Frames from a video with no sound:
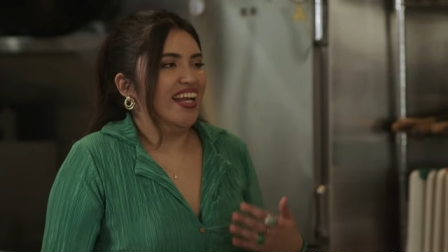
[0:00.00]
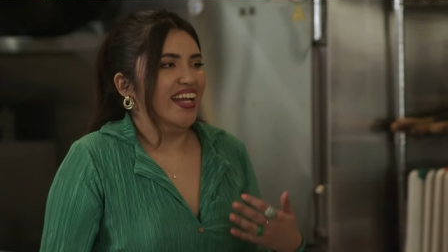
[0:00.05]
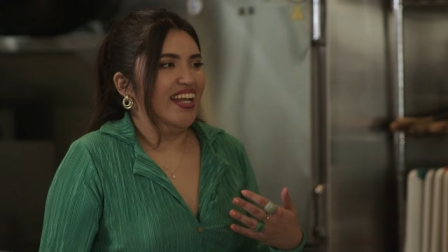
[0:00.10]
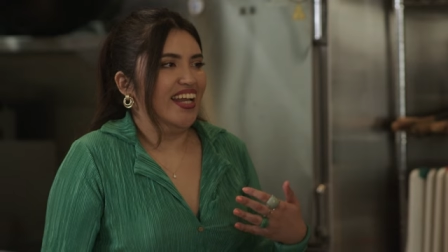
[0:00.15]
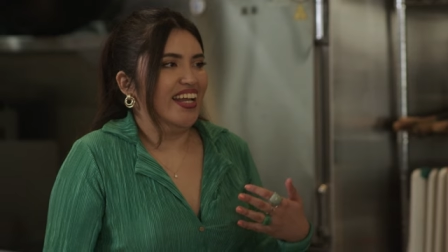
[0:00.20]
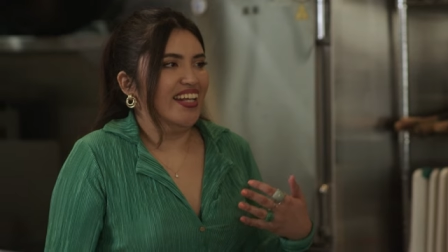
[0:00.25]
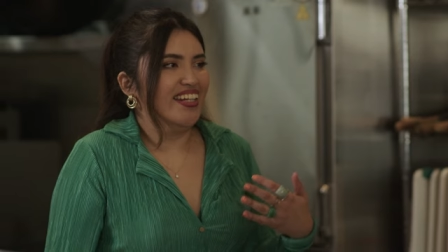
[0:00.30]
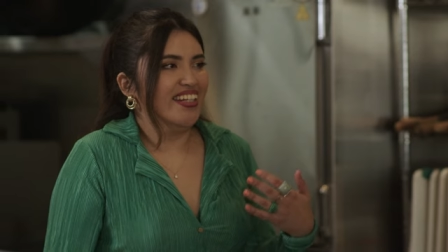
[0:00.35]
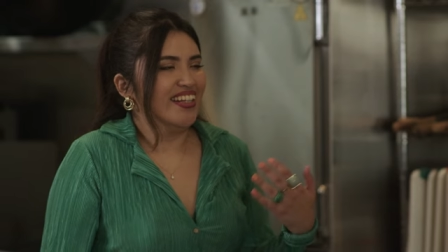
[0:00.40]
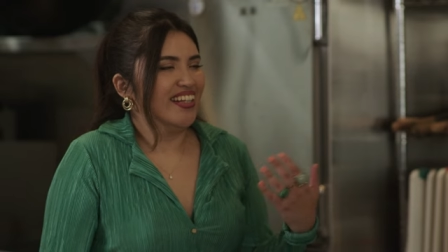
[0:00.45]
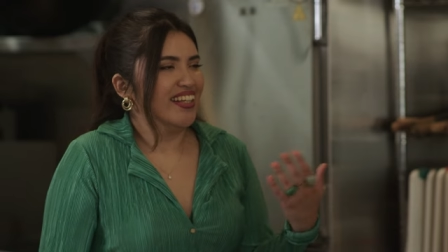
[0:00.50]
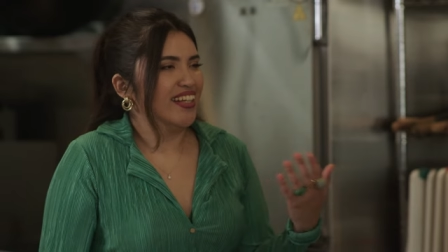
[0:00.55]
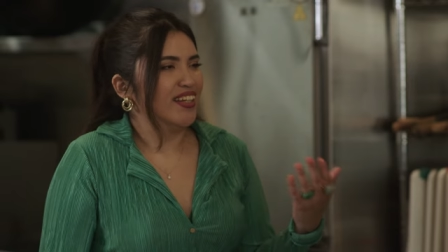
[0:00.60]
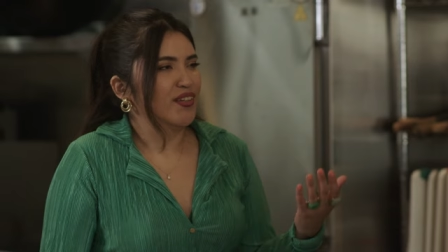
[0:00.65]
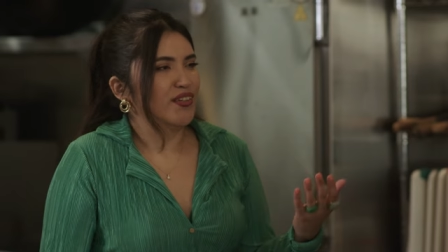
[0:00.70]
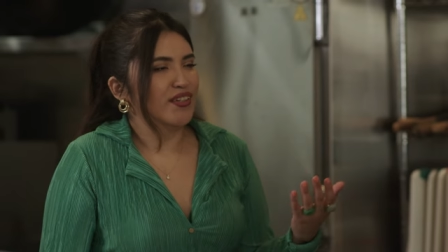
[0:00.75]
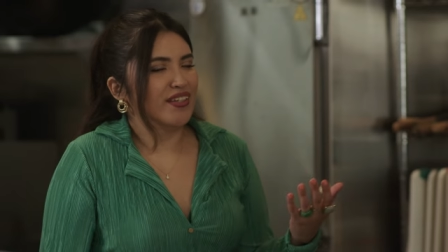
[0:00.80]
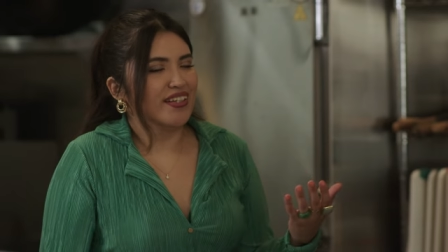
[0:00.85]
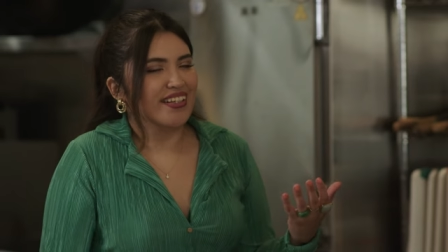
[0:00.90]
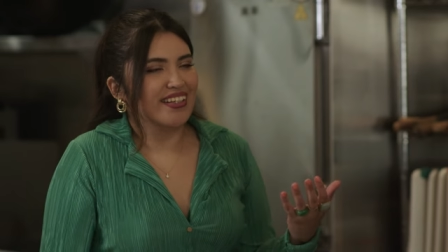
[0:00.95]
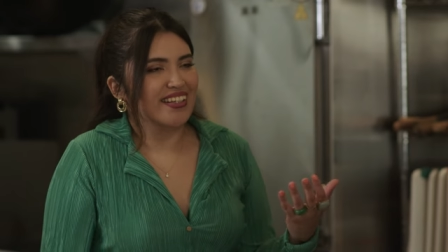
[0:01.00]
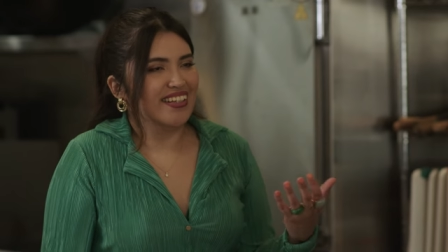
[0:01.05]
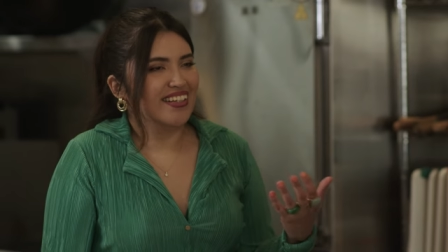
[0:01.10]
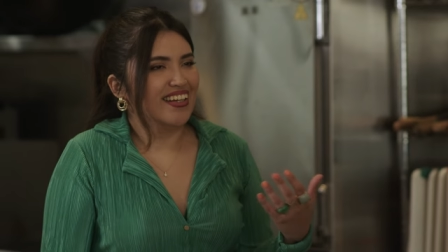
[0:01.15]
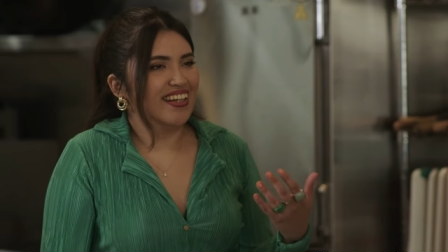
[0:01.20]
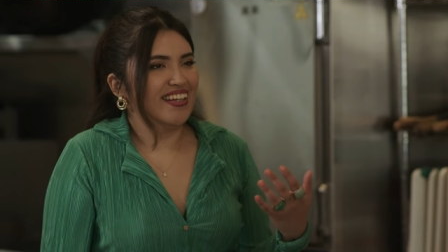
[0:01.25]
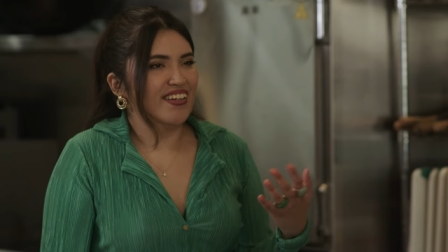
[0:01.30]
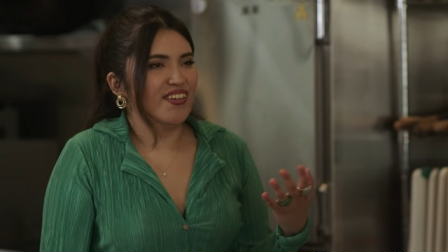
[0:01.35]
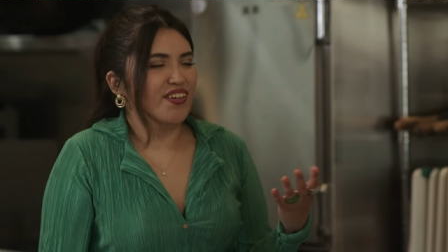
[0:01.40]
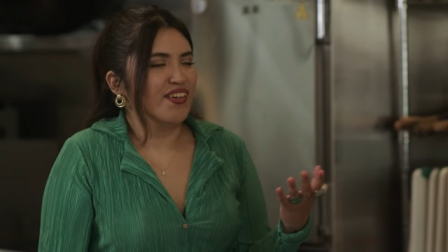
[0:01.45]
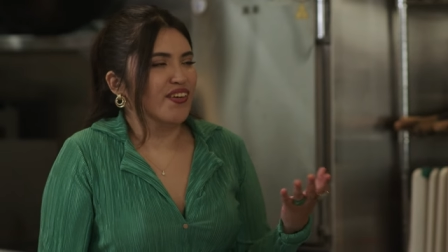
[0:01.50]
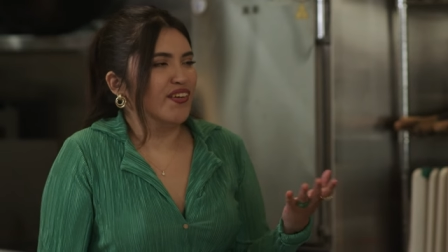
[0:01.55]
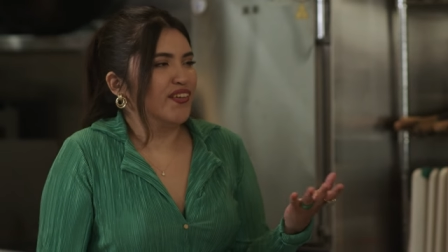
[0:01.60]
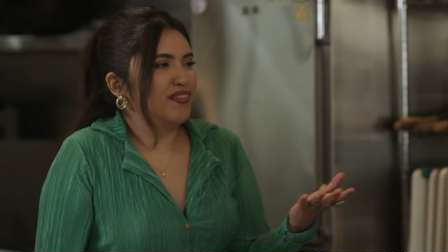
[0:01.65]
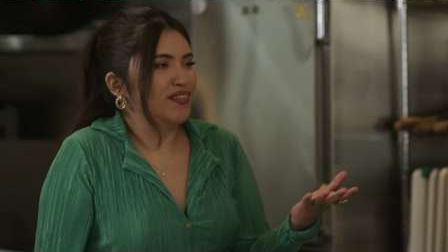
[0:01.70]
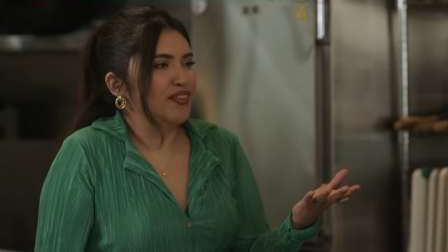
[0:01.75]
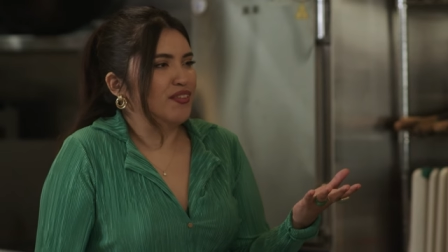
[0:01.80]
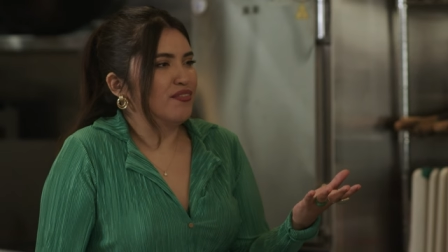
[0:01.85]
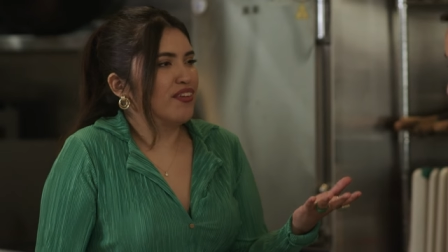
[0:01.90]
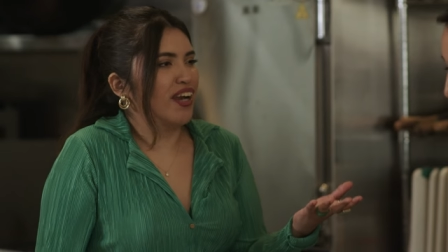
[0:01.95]
And yeah. like, I don't know
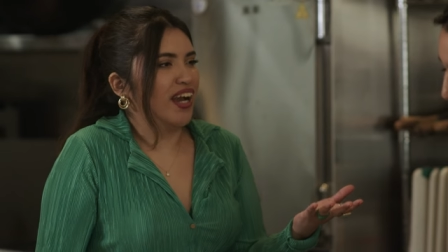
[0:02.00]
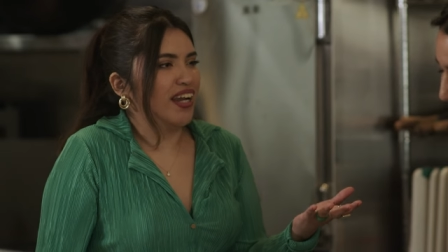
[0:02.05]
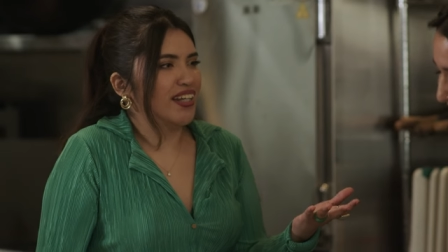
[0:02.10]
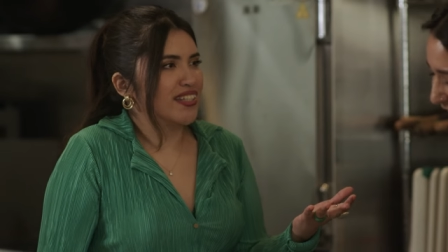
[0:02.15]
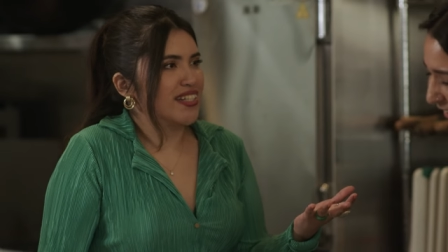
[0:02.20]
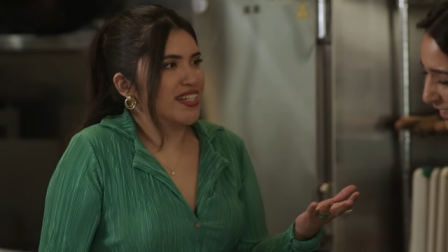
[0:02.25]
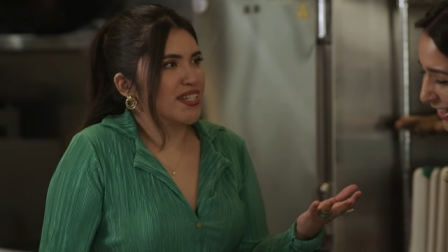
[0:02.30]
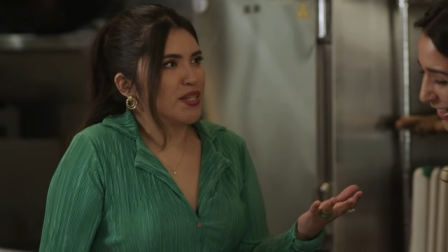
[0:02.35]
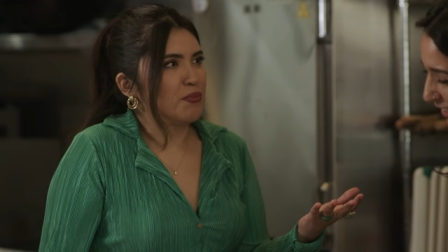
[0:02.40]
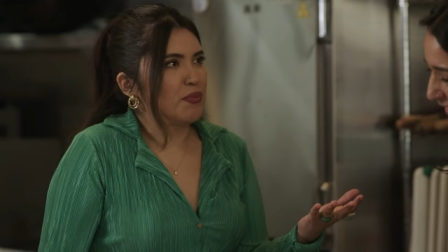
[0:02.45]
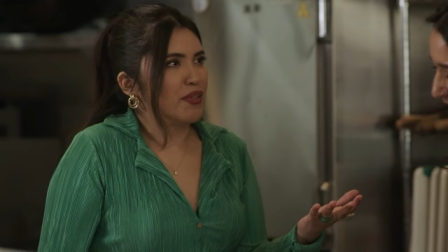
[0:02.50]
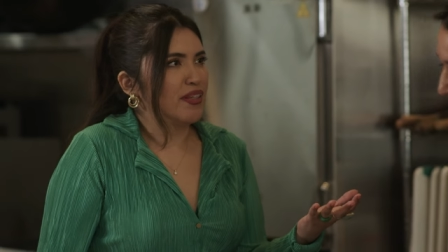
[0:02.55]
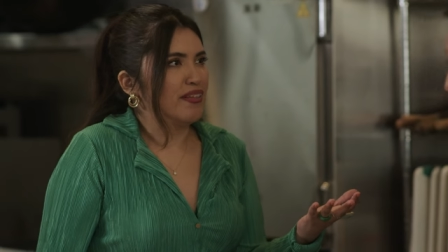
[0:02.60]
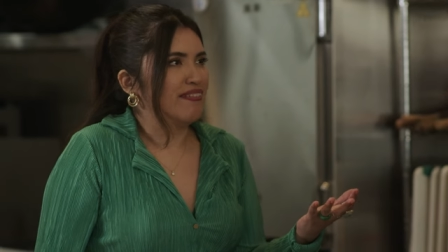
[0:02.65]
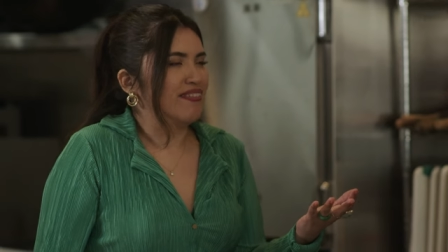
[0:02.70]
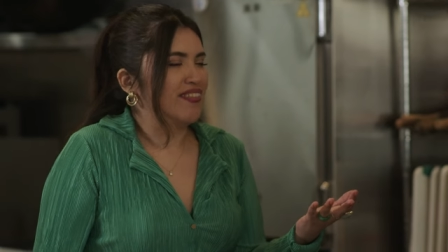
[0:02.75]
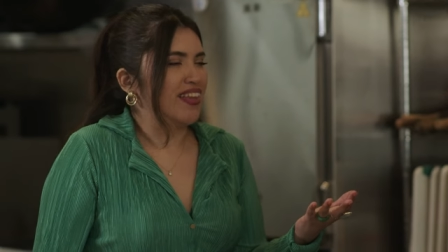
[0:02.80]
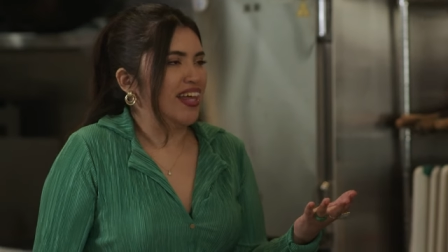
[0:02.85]
if you've gotten some of